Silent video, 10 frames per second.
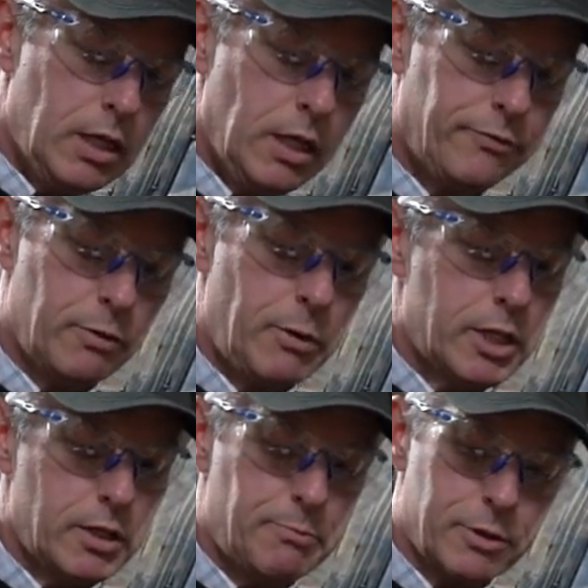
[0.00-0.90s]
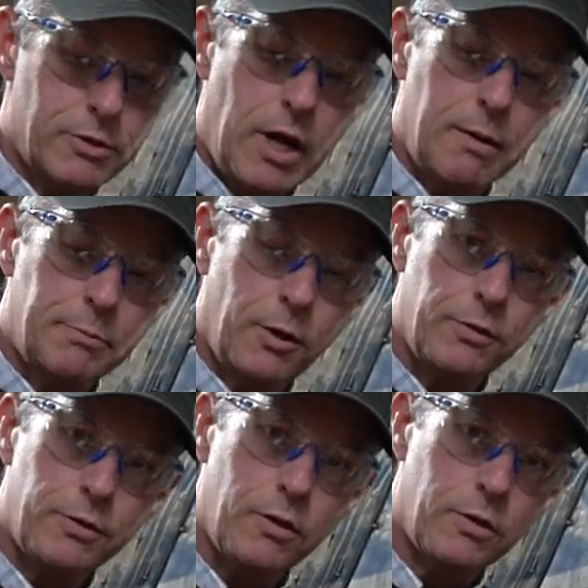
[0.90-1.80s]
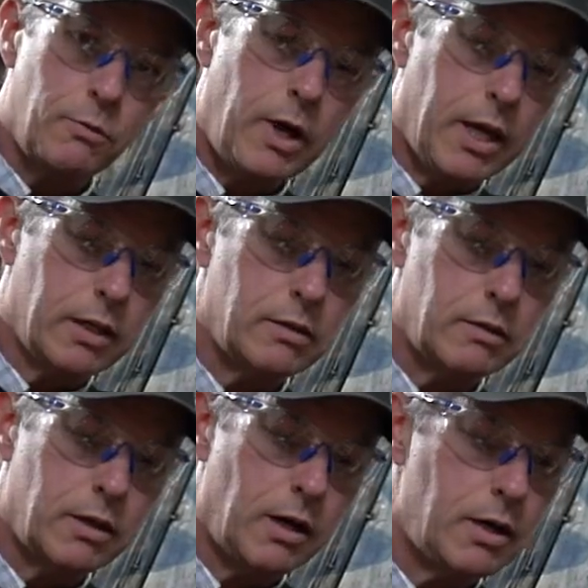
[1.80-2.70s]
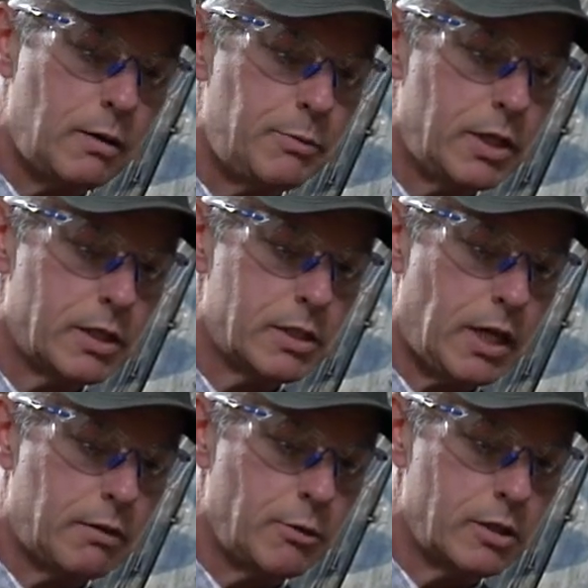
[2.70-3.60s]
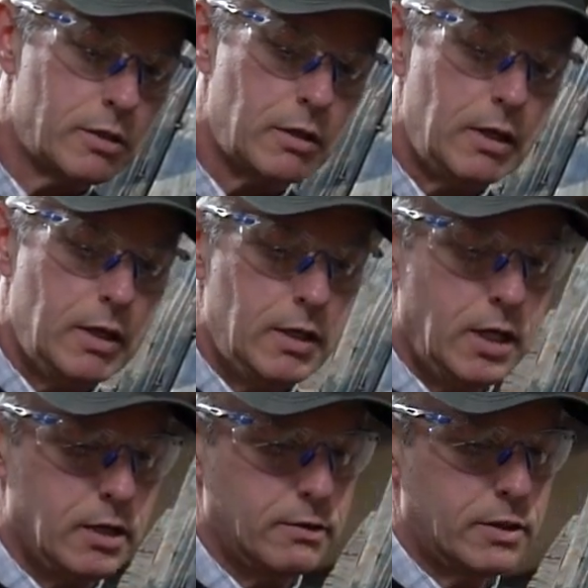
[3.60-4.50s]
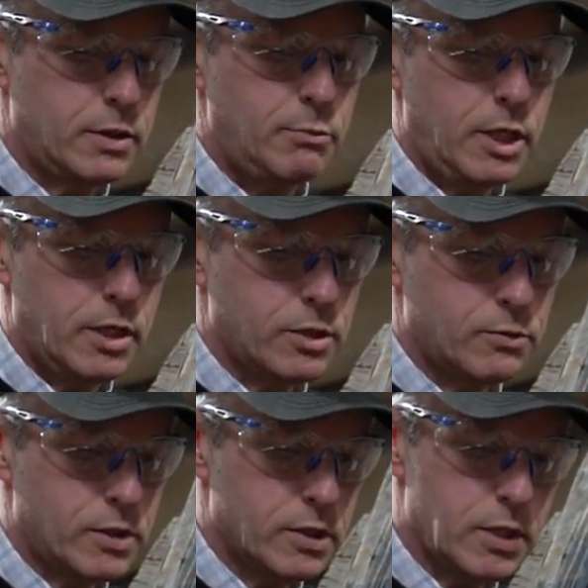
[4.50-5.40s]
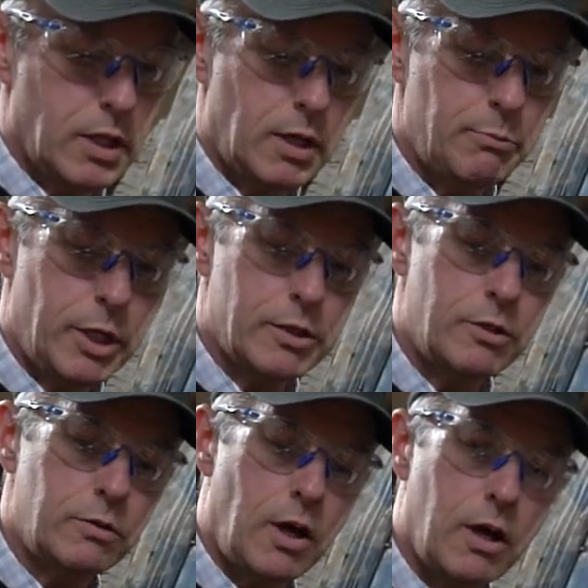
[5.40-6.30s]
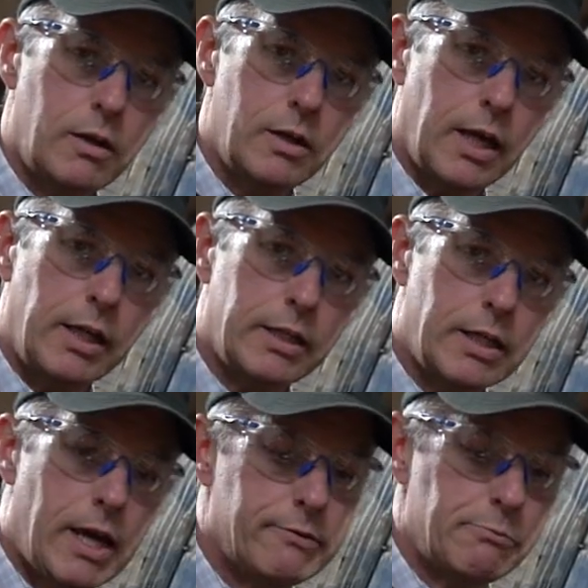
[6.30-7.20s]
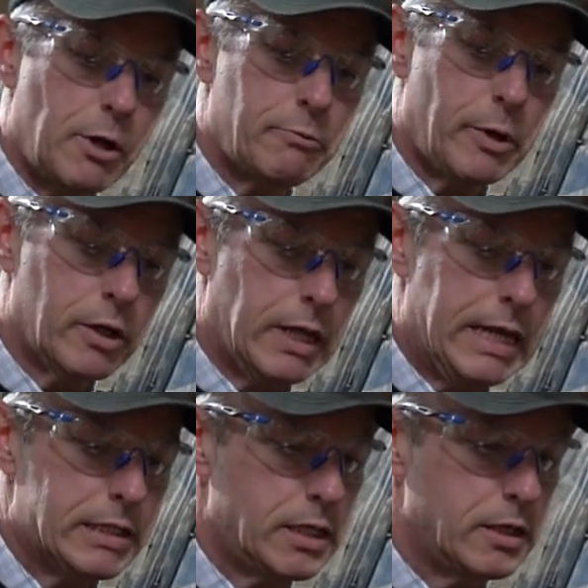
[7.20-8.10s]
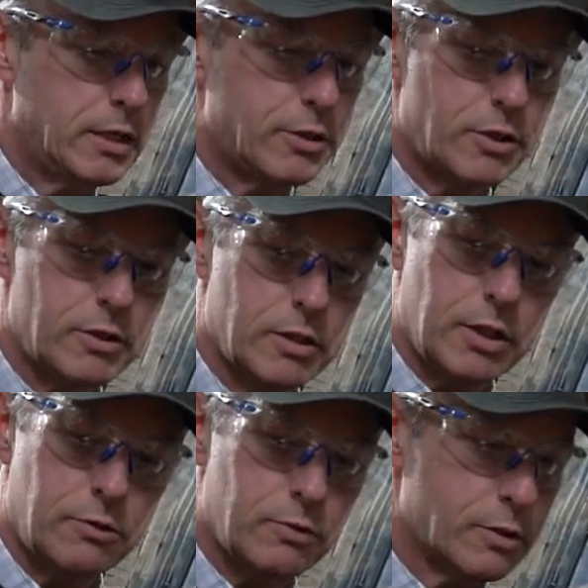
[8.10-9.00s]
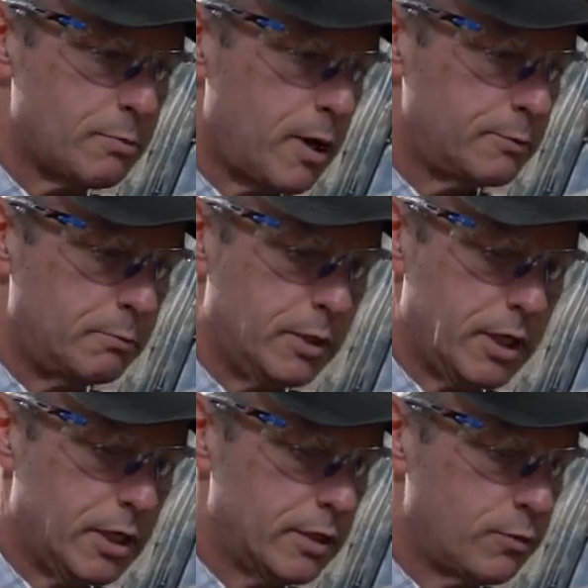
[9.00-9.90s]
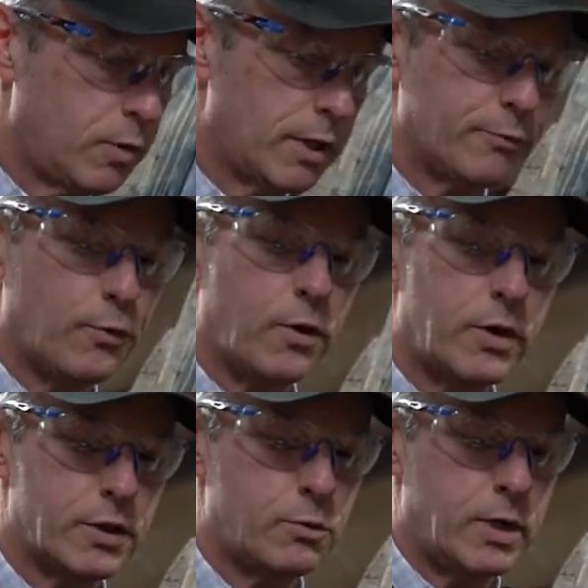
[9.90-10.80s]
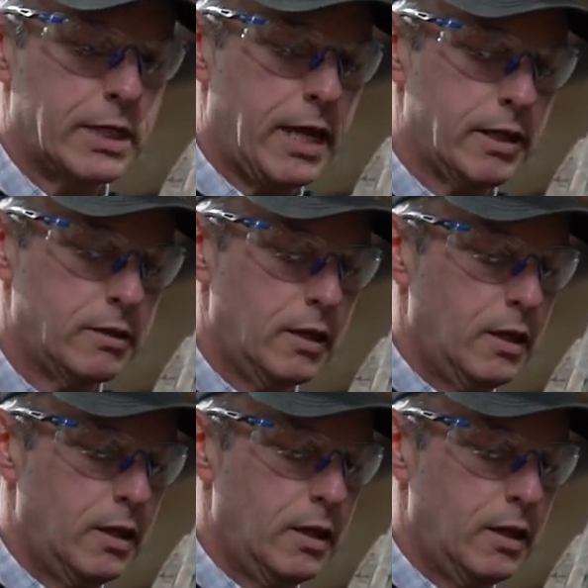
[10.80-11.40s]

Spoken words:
If you mess up a strap, don't throw it away. Cut it up into segments. And to me, this one is a little bit too long. I like to have them about 18 inches, and this one's probably 24 to 28.